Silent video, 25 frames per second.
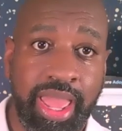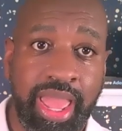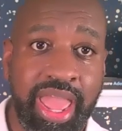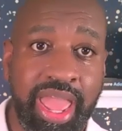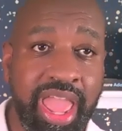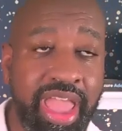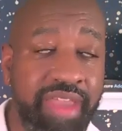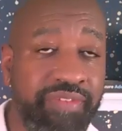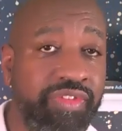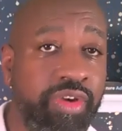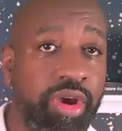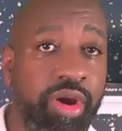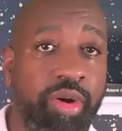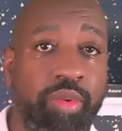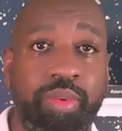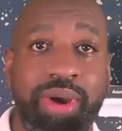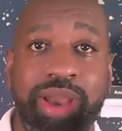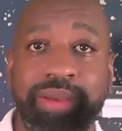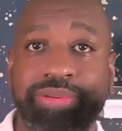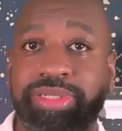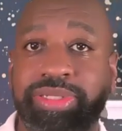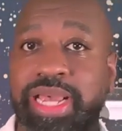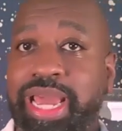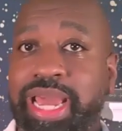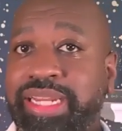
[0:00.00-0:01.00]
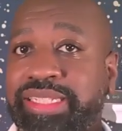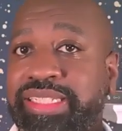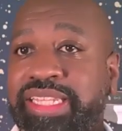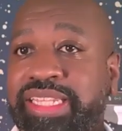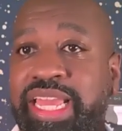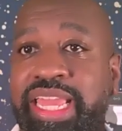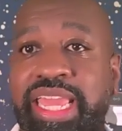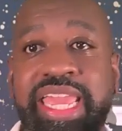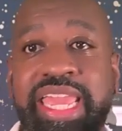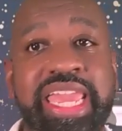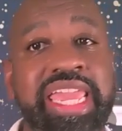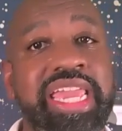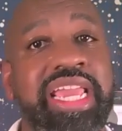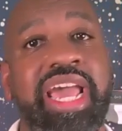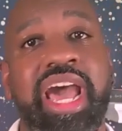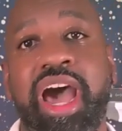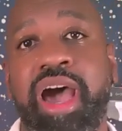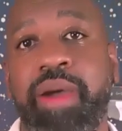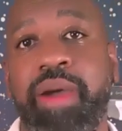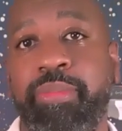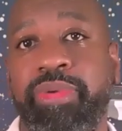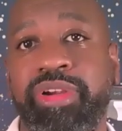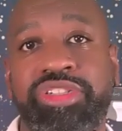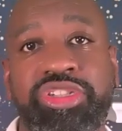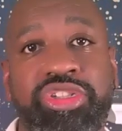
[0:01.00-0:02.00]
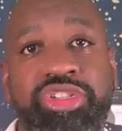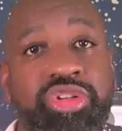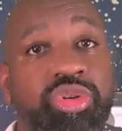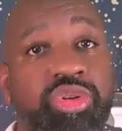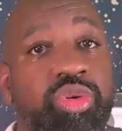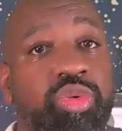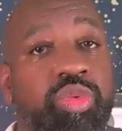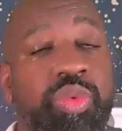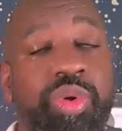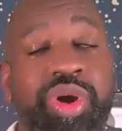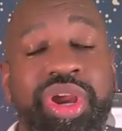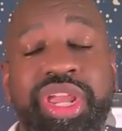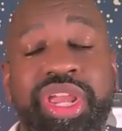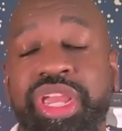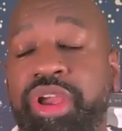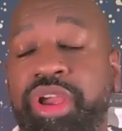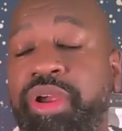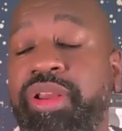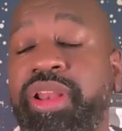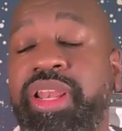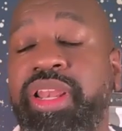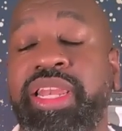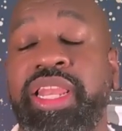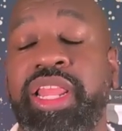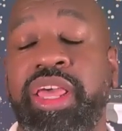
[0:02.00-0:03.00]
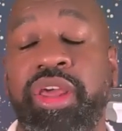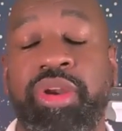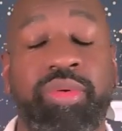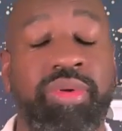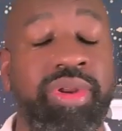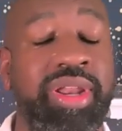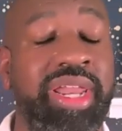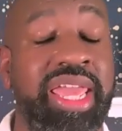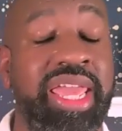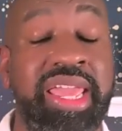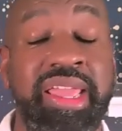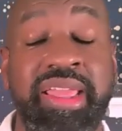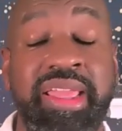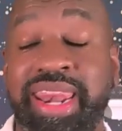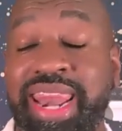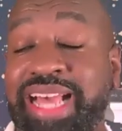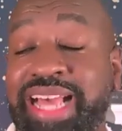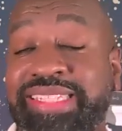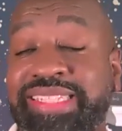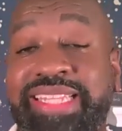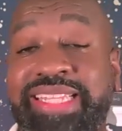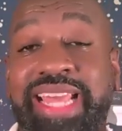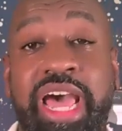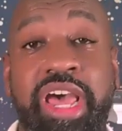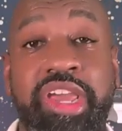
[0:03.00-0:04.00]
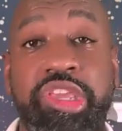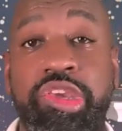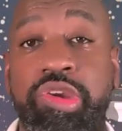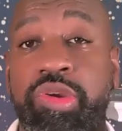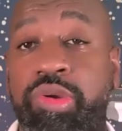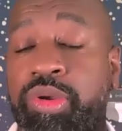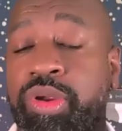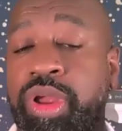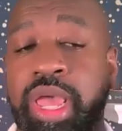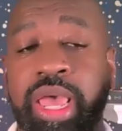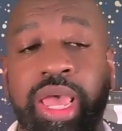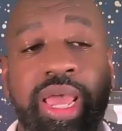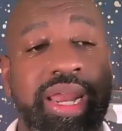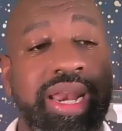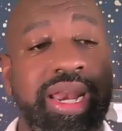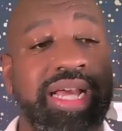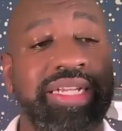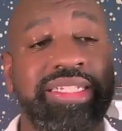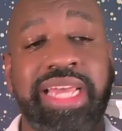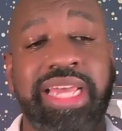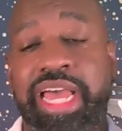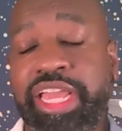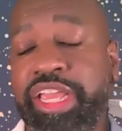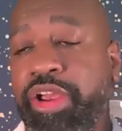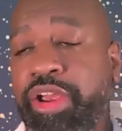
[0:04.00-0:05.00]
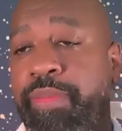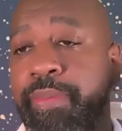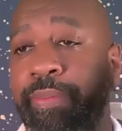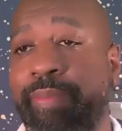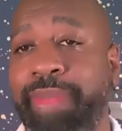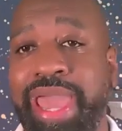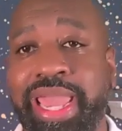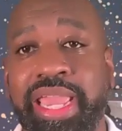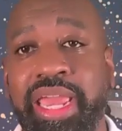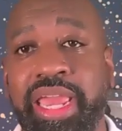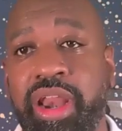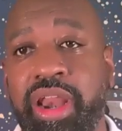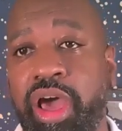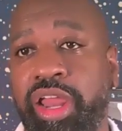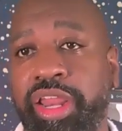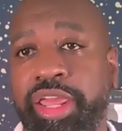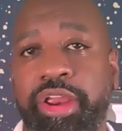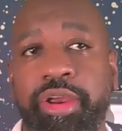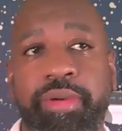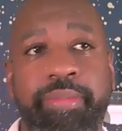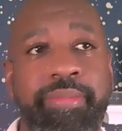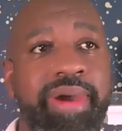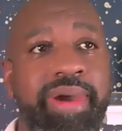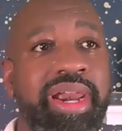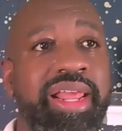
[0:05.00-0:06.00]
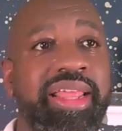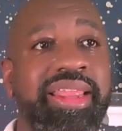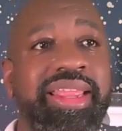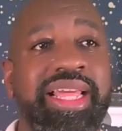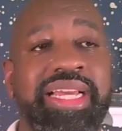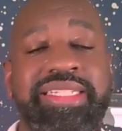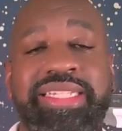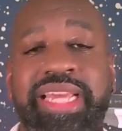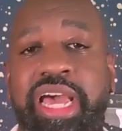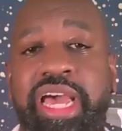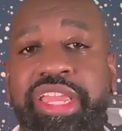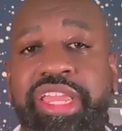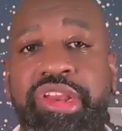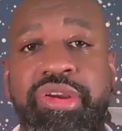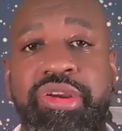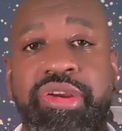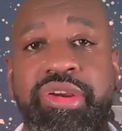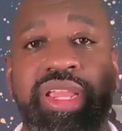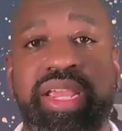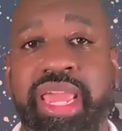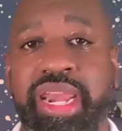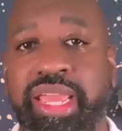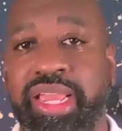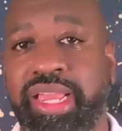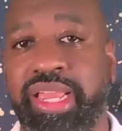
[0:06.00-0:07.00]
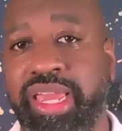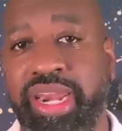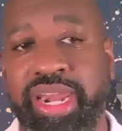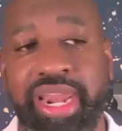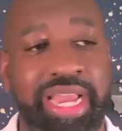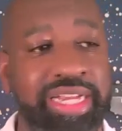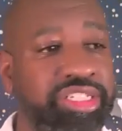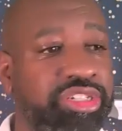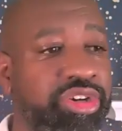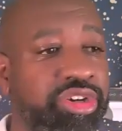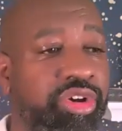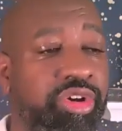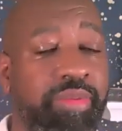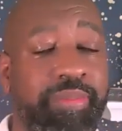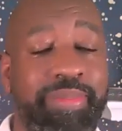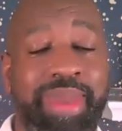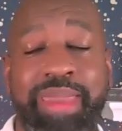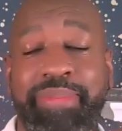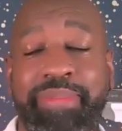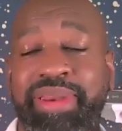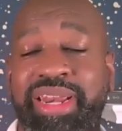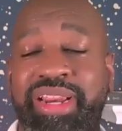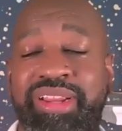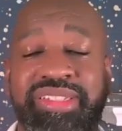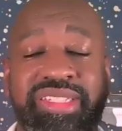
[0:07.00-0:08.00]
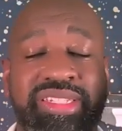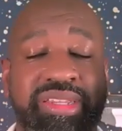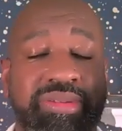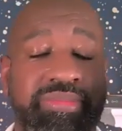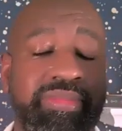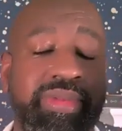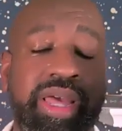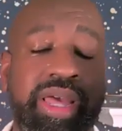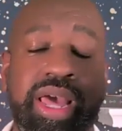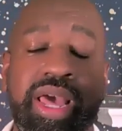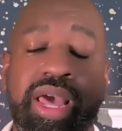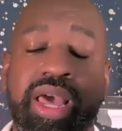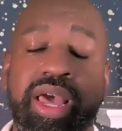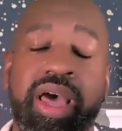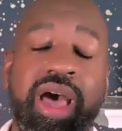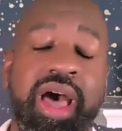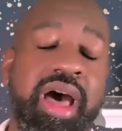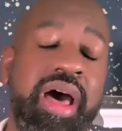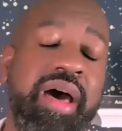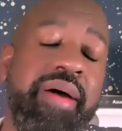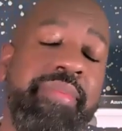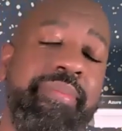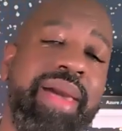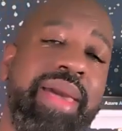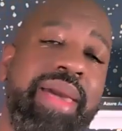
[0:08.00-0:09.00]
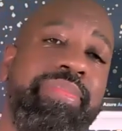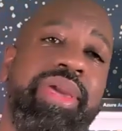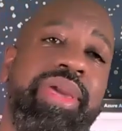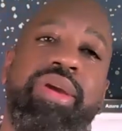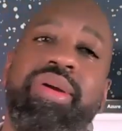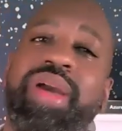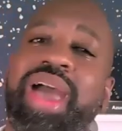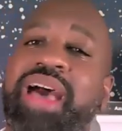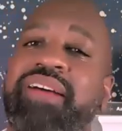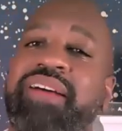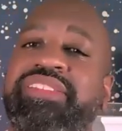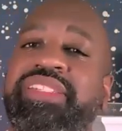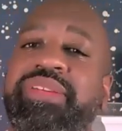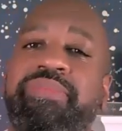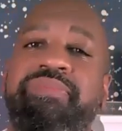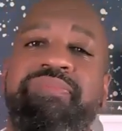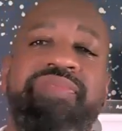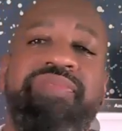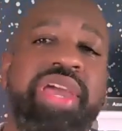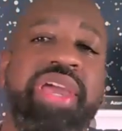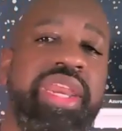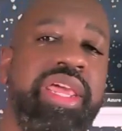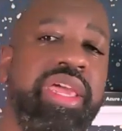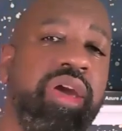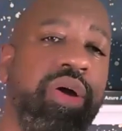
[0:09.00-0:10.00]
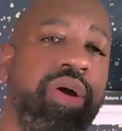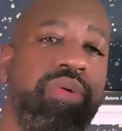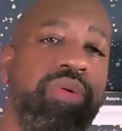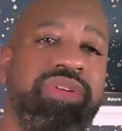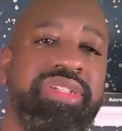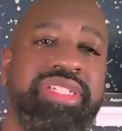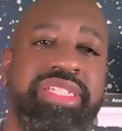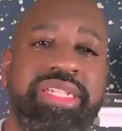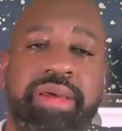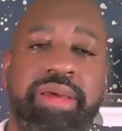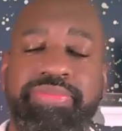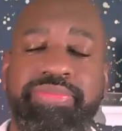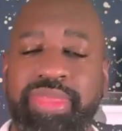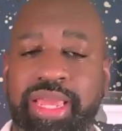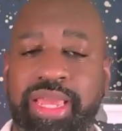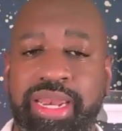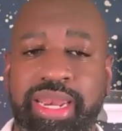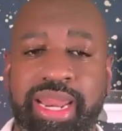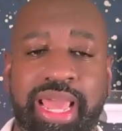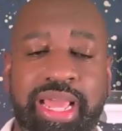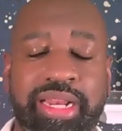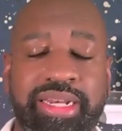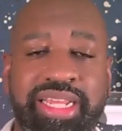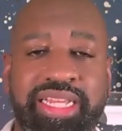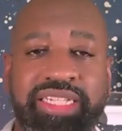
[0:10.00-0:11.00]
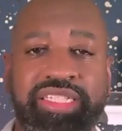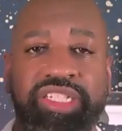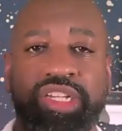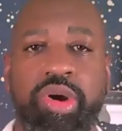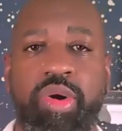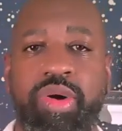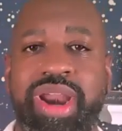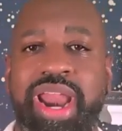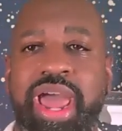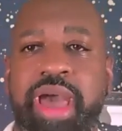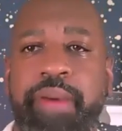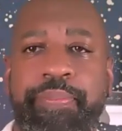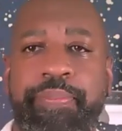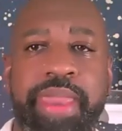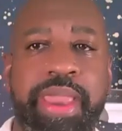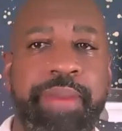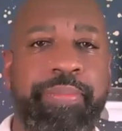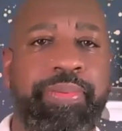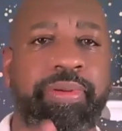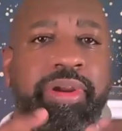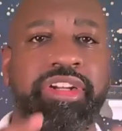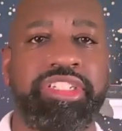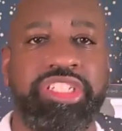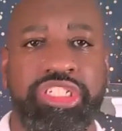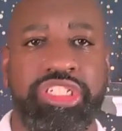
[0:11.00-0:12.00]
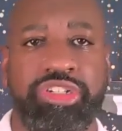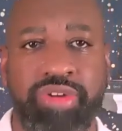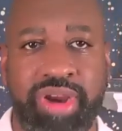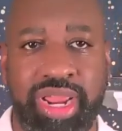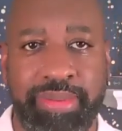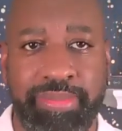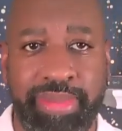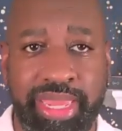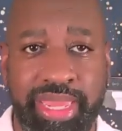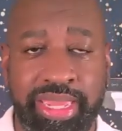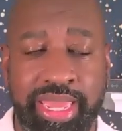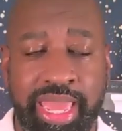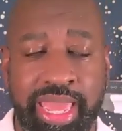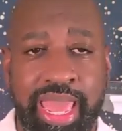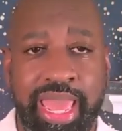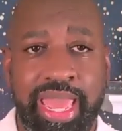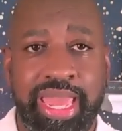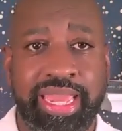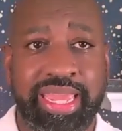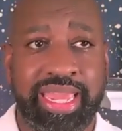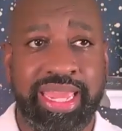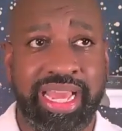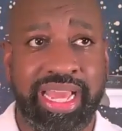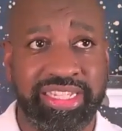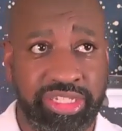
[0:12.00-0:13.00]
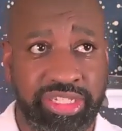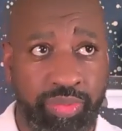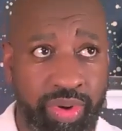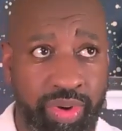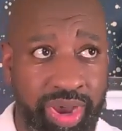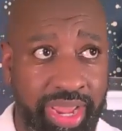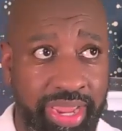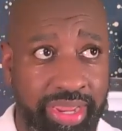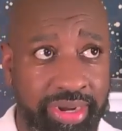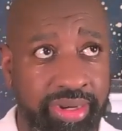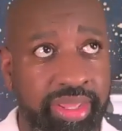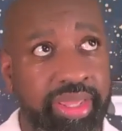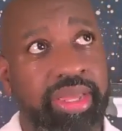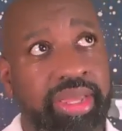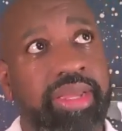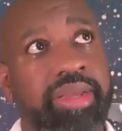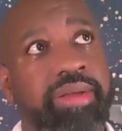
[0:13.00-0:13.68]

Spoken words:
if your website is the e-commerce tool where you're literally, that's how you're making all of your money, that's how you're getting connection, or maybe there's some, maybe you have some video or something that's going out, people are streaming. Guess what?